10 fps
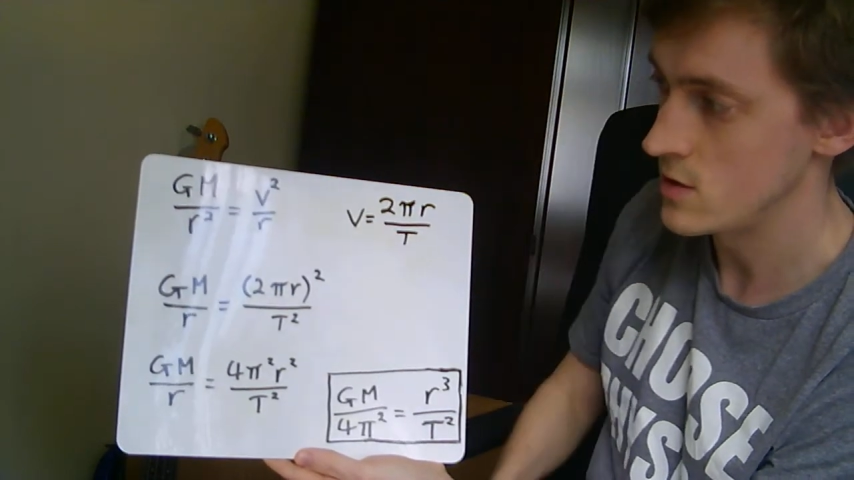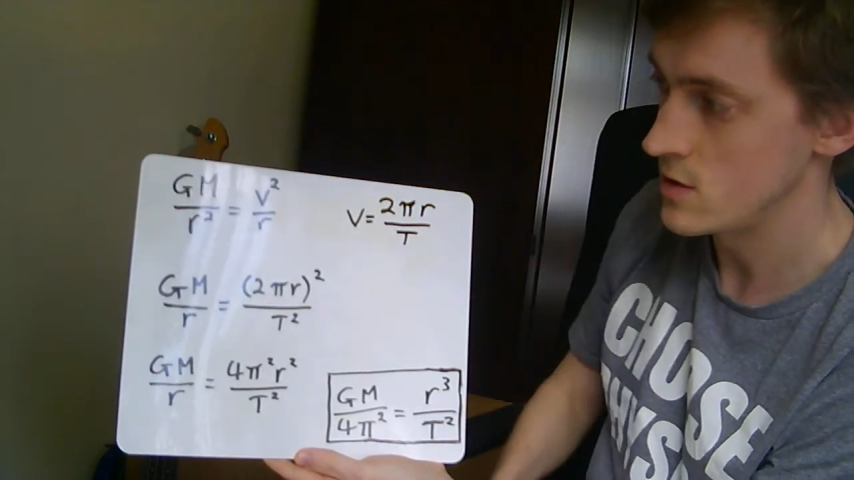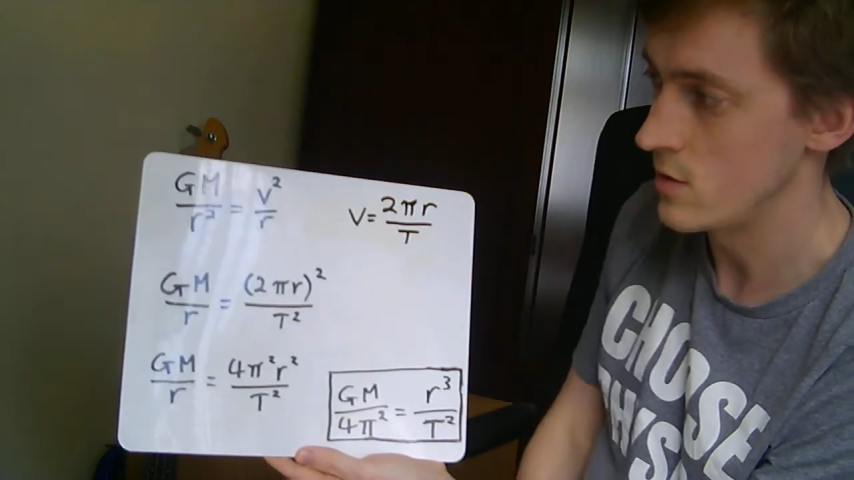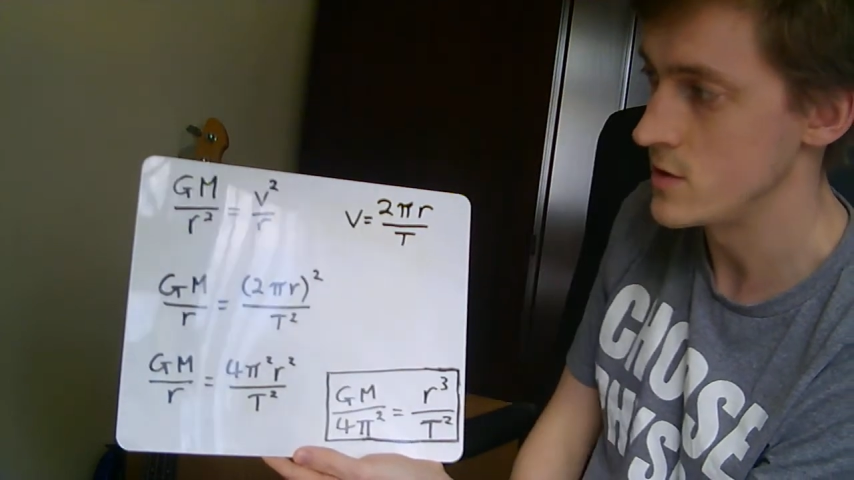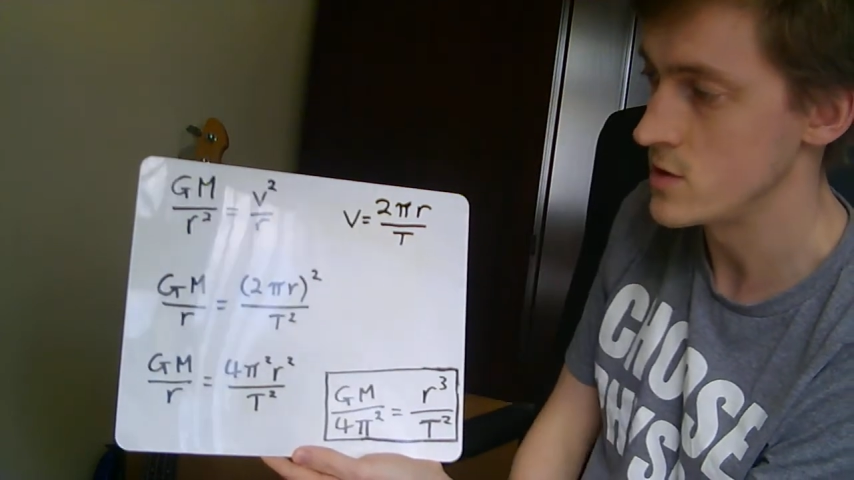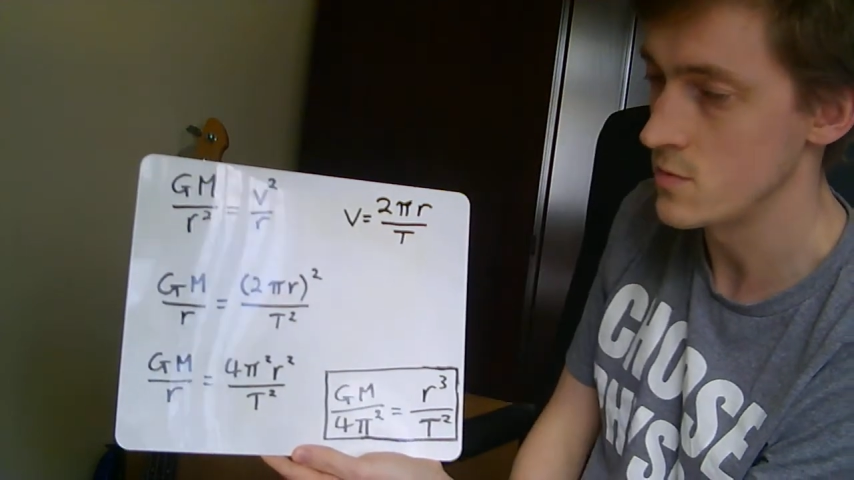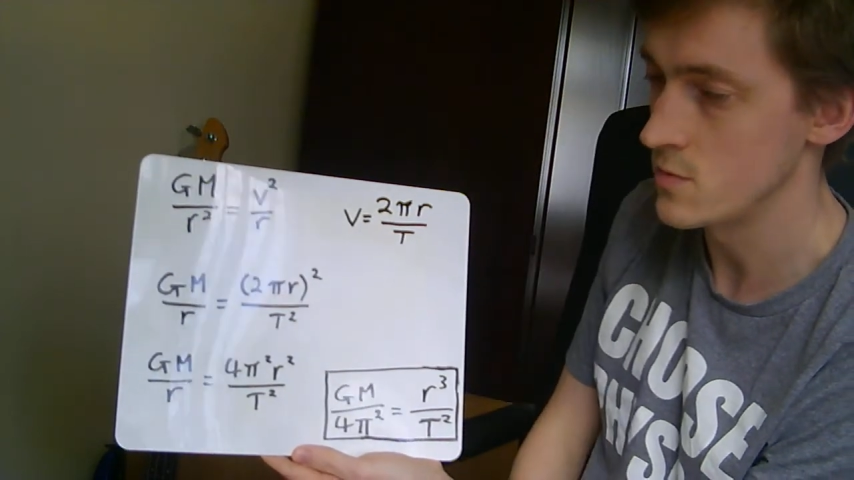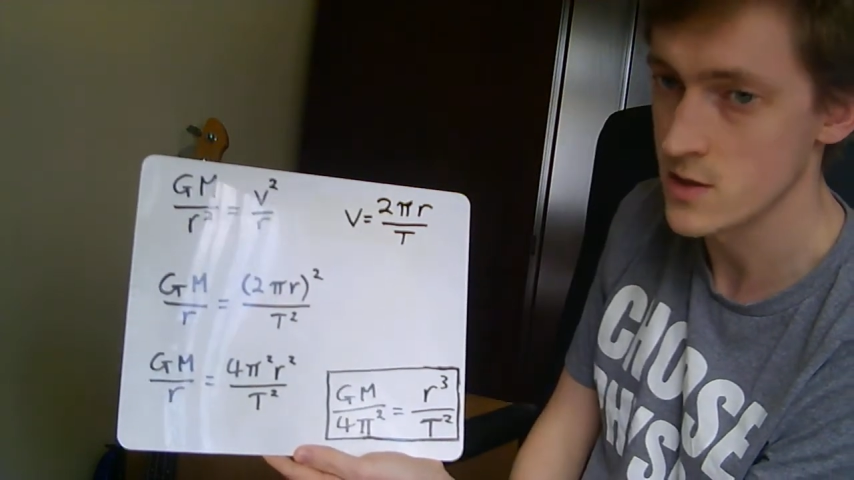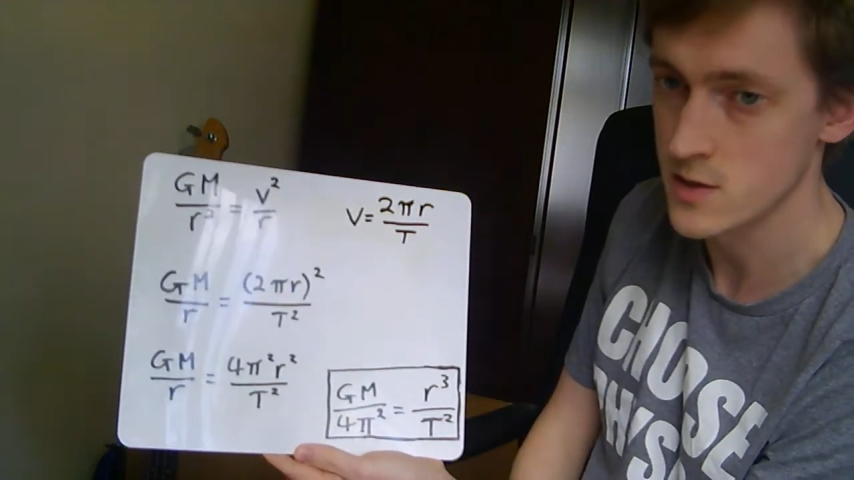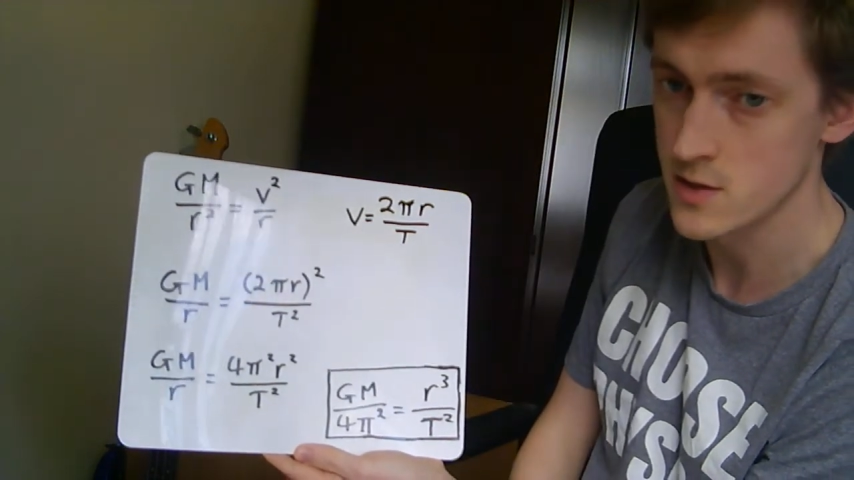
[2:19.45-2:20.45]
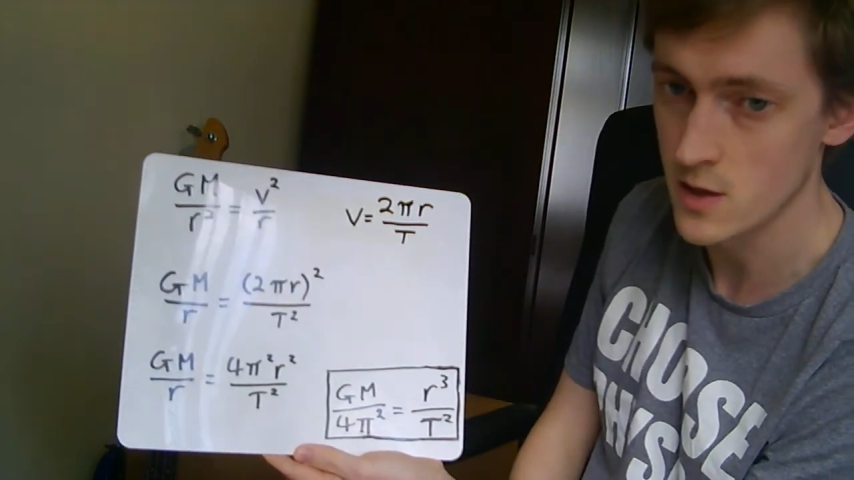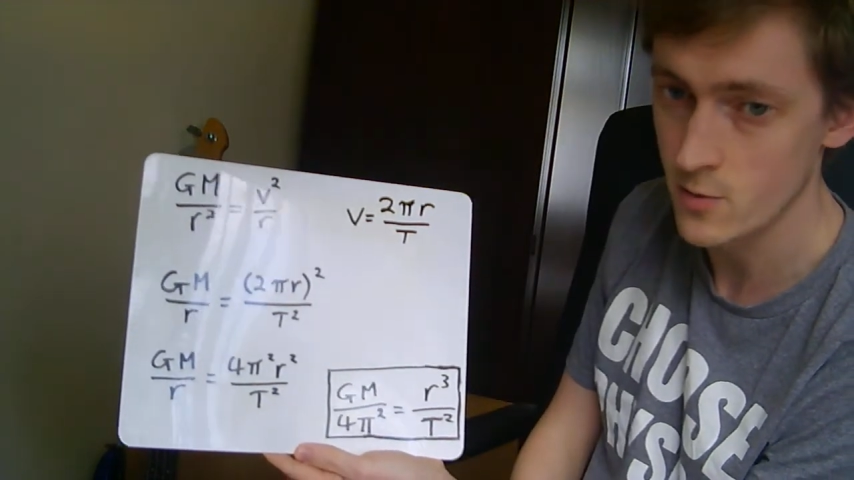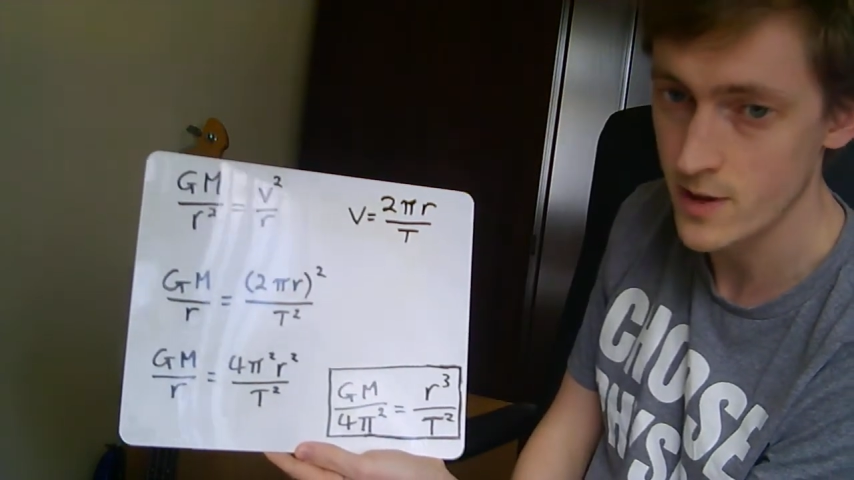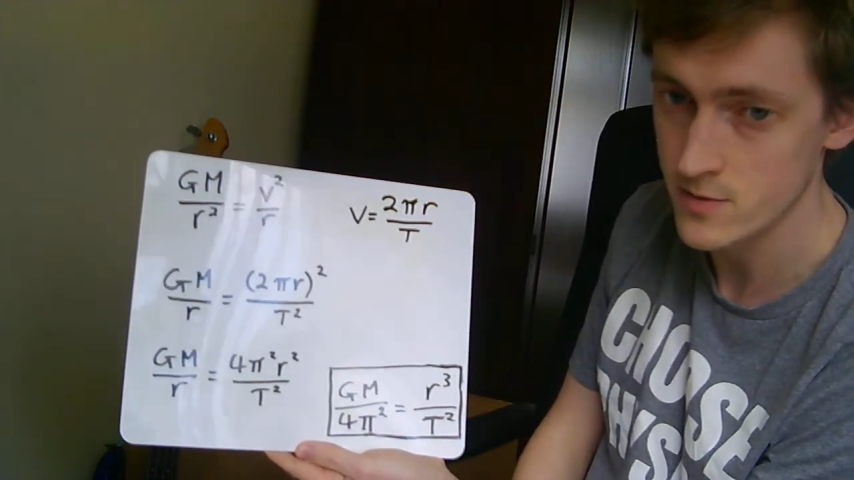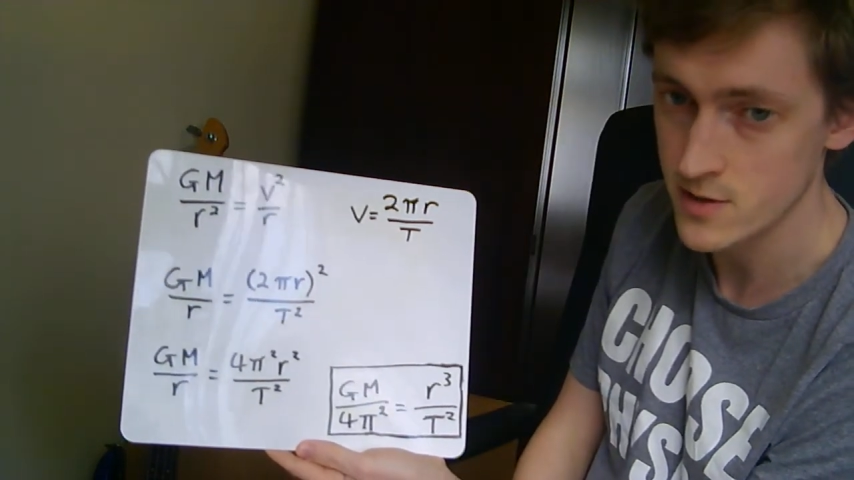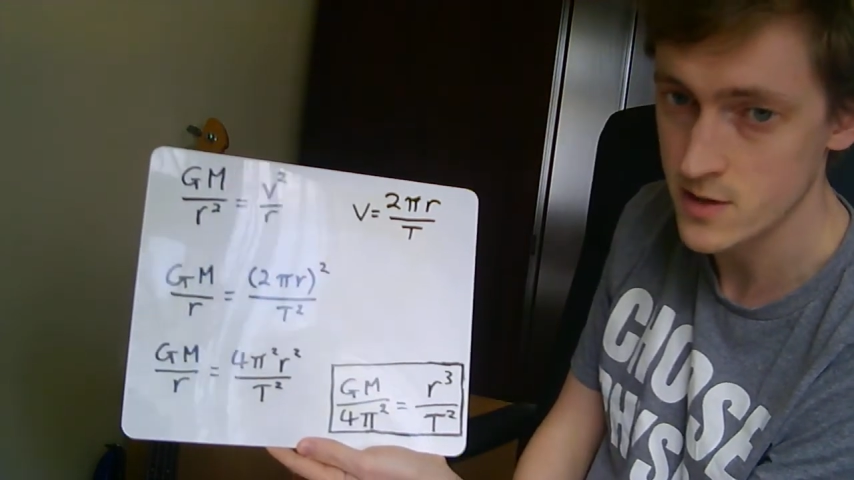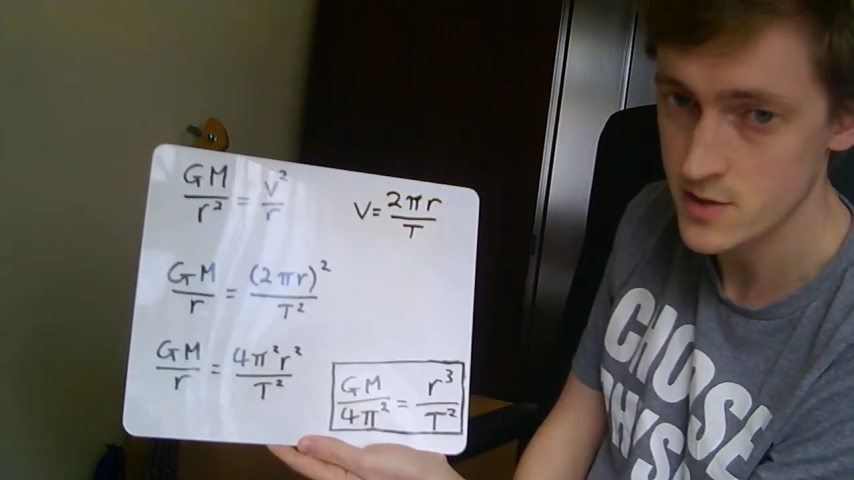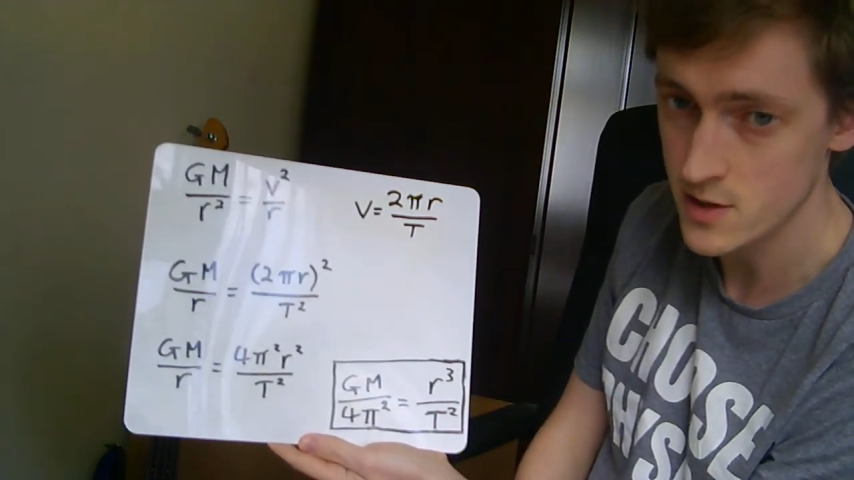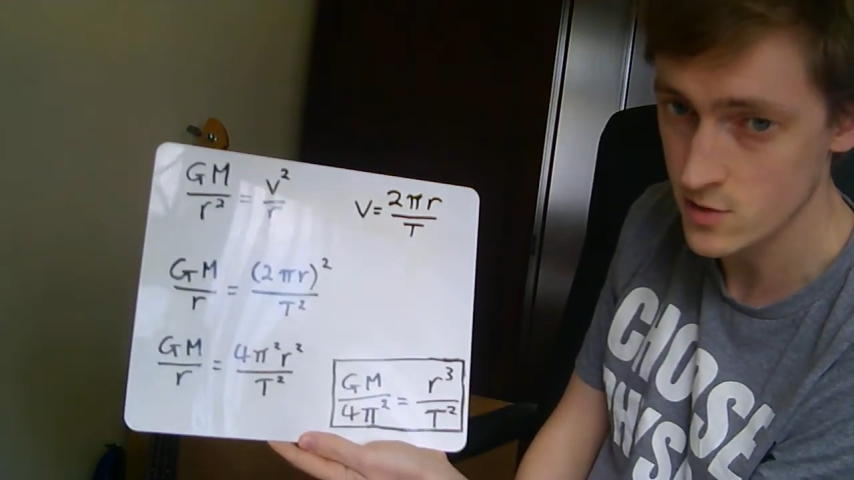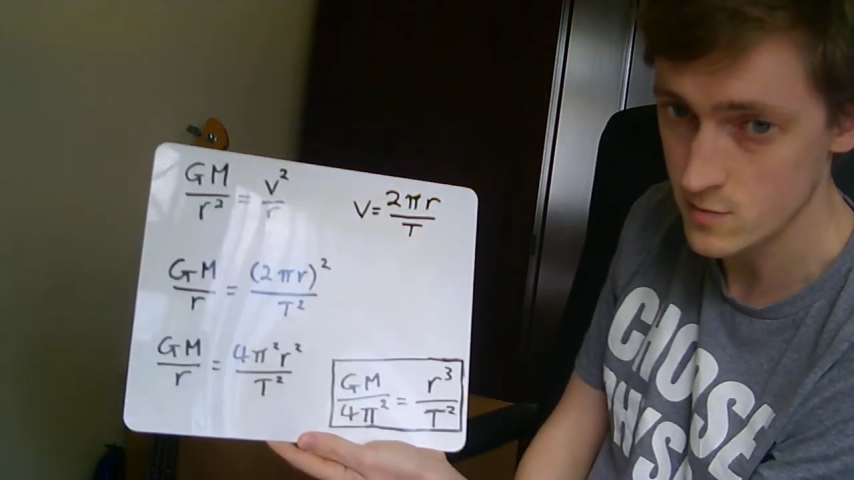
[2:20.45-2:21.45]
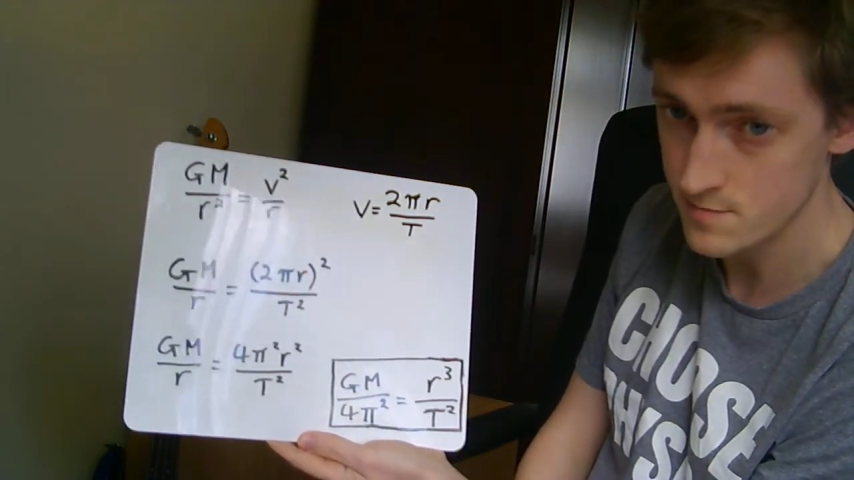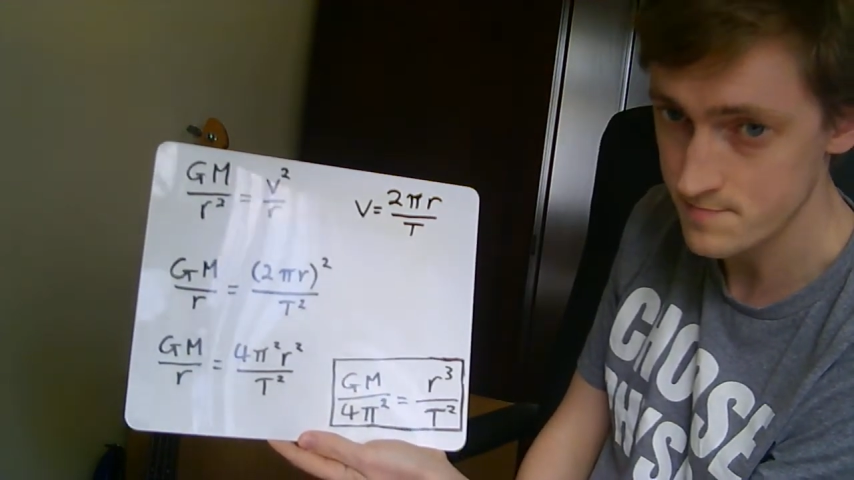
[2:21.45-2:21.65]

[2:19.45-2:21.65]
of these objects as they go round in a circle.